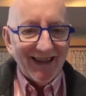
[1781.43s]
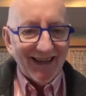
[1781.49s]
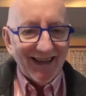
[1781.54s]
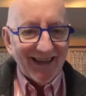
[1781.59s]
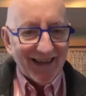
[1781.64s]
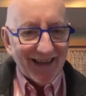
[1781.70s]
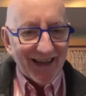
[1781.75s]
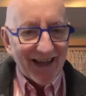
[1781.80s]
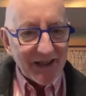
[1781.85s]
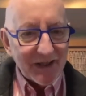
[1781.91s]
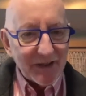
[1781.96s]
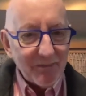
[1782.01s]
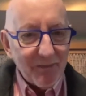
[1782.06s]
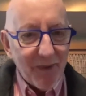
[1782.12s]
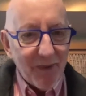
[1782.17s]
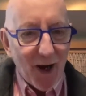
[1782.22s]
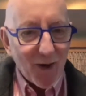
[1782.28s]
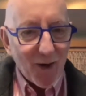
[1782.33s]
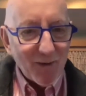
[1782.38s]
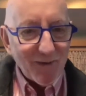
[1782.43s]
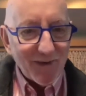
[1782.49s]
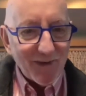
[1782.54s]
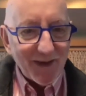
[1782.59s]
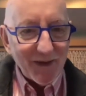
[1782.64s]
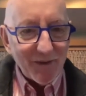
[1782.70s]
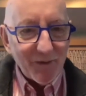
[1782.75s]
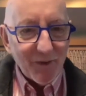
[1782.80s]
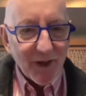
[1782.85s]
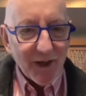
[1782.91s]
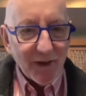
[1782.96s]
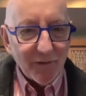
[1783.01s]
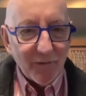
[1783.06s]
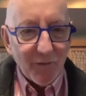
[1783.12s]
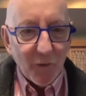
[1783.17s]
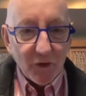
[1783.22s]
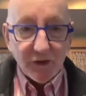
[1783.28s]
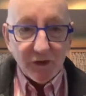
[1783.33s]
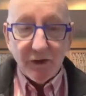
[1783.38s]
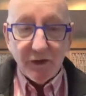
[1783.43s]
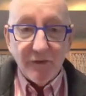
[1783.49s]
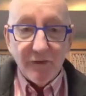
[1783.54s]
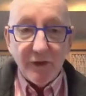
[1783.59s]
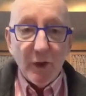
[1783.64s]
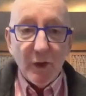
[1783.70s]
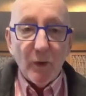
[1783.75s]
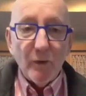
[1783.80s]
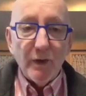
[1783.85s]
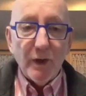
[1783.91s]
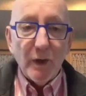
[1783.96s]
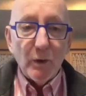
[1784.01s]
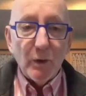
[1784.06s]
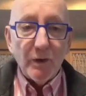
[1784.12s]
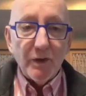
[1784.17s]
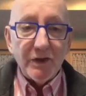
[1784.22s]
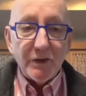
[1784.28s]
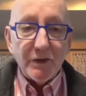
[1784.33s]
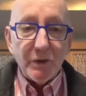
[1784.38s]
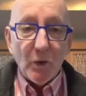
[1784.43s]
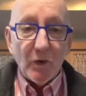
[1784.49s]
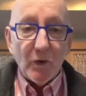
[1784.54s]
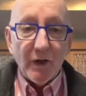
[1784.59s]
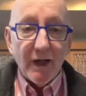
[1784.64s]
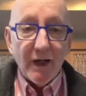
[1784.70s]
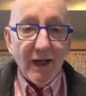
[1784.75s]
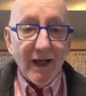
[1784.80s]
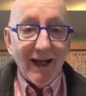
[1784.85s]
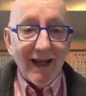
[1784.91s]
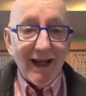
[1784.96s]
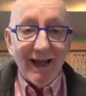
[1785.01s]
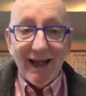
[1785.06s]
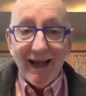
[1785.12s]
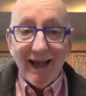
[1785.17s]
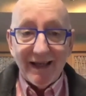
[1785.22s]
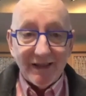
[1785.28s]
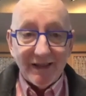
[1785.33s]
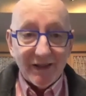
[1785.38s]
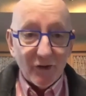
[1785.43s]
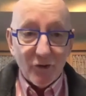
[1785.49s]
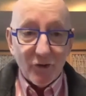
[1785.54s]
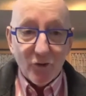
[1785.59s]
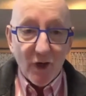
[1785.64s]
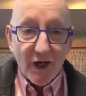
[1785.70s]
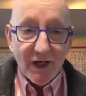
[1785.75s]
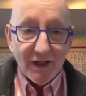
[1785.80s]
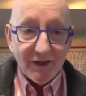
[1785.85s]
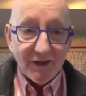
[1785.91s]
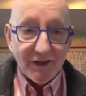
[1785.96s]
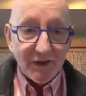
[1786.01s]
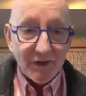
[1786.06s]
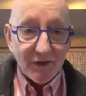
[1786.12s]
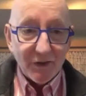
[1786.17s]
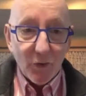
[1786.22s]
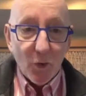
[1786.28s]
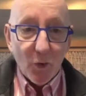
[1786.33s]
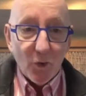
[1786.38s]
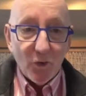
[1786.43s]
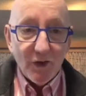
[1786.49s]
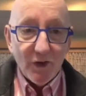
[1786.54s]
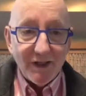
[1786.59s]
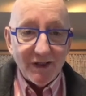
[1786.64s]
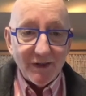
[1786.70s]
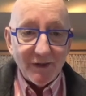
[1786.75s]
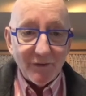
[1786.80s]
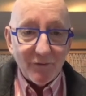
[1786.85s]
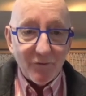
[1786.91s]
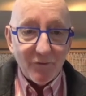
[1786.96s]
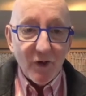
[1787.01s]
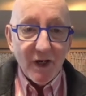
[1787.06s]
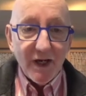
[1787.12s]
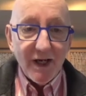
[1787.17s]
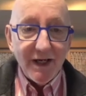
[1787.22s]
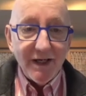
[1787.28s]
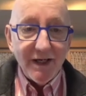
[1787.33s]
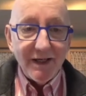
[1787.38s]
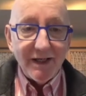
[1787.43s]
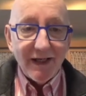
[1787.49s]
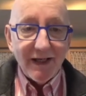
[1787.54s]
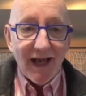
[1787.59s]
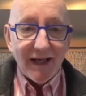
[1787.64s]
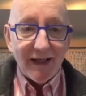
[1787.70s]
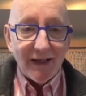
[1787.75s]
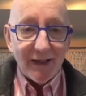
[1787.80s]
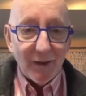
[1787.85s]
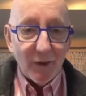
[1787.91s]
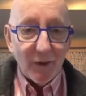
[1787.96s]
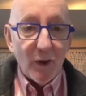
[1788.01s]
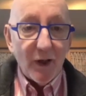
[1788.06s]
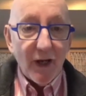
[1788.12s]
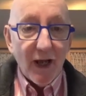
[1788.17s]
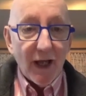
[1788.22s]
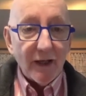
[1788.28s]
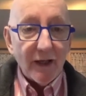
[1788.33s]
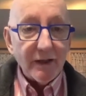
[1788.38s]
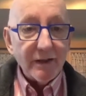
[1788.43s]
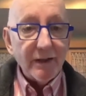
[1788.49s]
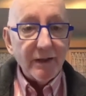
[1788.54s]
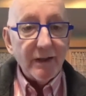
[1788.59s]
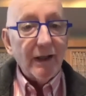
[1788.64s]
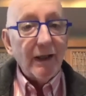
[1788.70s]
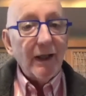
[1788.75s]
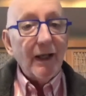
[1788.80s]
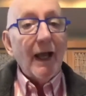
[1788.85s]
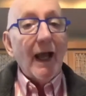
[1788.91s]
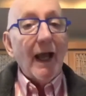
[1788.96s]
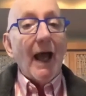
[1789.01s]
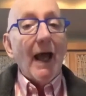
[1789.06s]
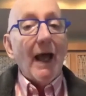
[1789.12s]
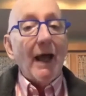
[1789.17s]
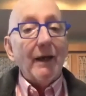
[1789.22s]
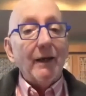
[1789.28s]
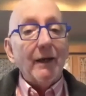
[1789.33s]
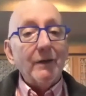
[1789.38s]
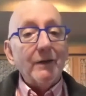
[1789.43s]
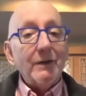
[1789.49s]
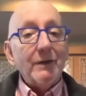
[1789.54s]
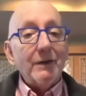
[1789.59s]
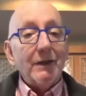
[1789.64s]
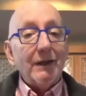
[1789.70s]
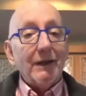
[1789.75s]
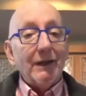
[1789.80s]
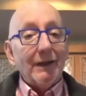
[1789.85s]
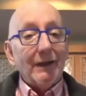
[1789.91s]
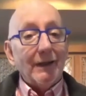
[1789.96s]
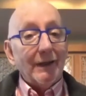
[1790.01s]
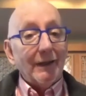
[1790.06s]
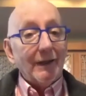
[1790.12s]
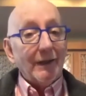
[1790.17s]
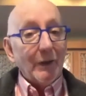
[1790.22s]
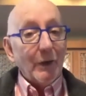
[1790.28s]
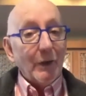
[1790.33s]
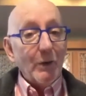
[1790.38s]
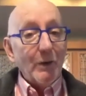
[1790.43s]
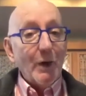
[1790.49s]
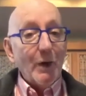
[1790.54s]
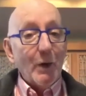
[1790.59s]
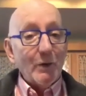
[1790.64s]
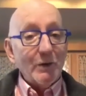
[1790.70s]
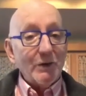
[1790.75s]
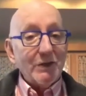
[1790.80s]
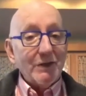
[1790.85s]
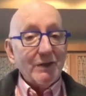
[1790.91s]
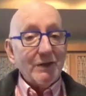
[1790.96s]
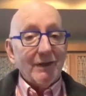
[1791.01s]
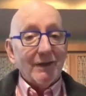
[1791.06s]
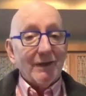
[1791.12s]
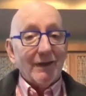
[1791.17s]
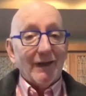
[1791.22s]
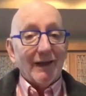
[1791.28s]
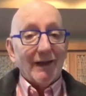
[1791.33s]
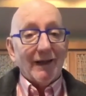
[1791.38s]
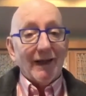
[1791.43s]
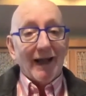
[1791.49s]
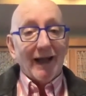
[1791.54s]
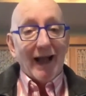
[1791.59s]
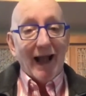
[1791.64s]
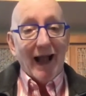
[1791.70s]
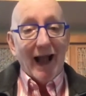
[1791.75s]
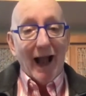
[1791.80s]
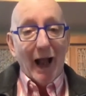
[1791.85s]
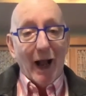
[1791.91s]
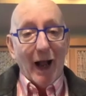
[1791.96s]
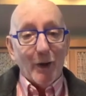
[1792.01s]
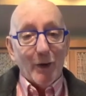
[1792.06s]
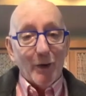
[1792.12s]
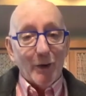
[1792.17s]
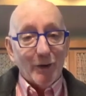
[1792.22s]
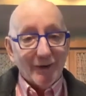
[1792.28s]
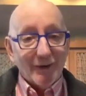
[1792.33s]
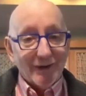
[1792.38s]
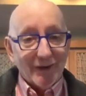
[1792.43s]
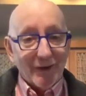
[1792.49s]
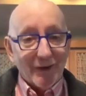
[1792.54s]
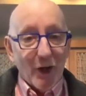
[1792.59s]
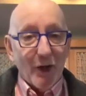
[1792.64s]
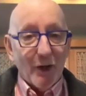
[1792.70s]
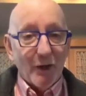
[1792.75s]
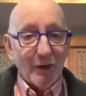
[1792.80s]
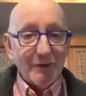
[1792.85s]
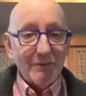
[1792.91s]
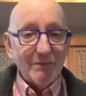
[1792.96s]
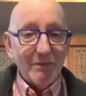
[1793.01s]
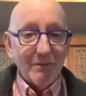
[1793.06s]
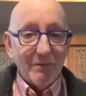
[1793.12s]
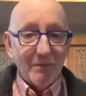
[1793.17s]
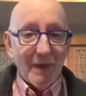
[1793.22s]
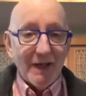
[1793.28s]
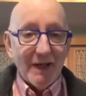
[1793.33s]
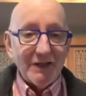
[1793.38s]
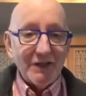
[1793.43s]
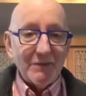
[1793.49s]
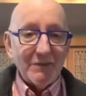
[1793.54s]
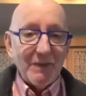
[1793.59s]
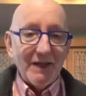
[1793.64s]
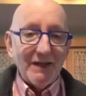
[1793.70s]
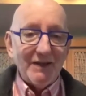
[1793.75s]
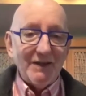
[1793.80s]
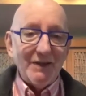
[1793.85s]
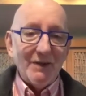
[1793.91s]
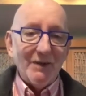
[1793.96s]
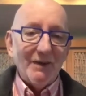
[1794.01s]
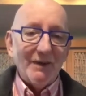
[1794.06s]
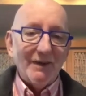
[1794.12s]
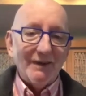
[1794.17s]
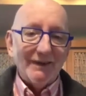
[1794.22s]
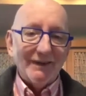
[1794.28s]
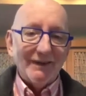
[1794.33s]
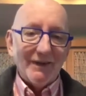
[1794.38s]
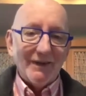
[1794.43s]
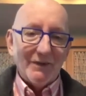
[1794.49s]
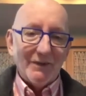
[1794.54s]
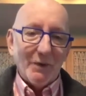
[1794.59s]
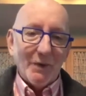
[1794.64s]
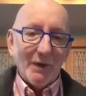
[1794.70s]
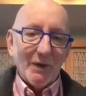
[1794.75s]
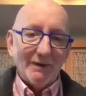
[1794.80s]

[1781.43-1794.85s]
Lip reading: it's powerfully reinforced. If you don't know the story, it's a great story to read and look at. And who knows how God might speak to you through it.